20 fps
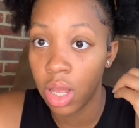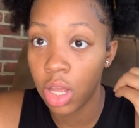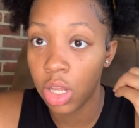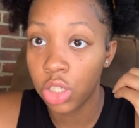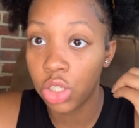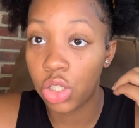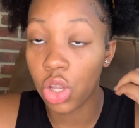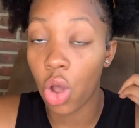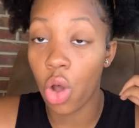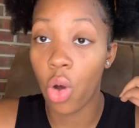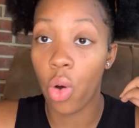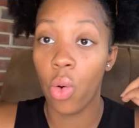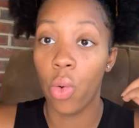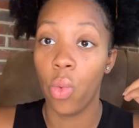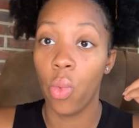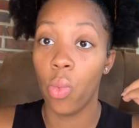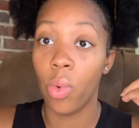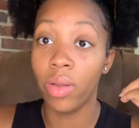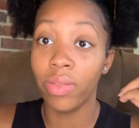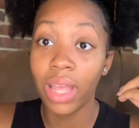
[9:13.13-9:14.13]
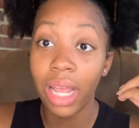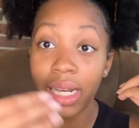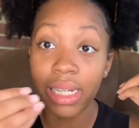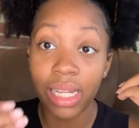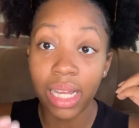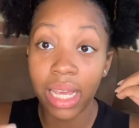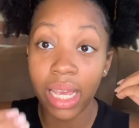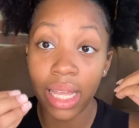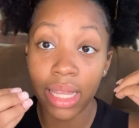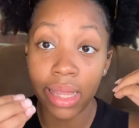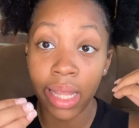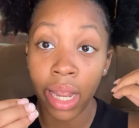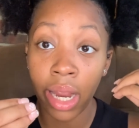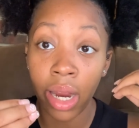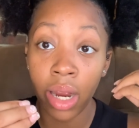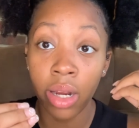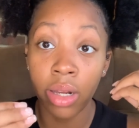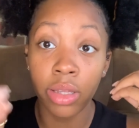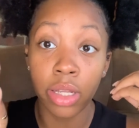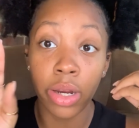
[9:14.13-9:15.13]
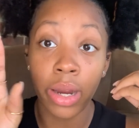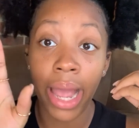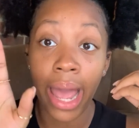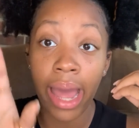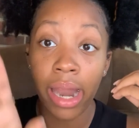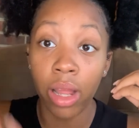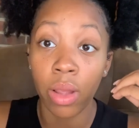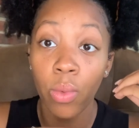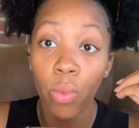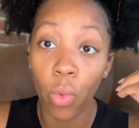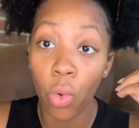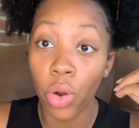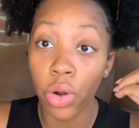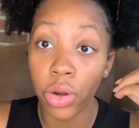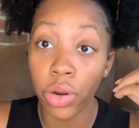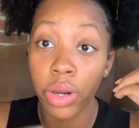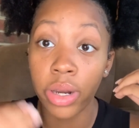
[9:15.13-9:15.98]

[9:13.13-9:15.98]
So when they dig in there, they're adding water.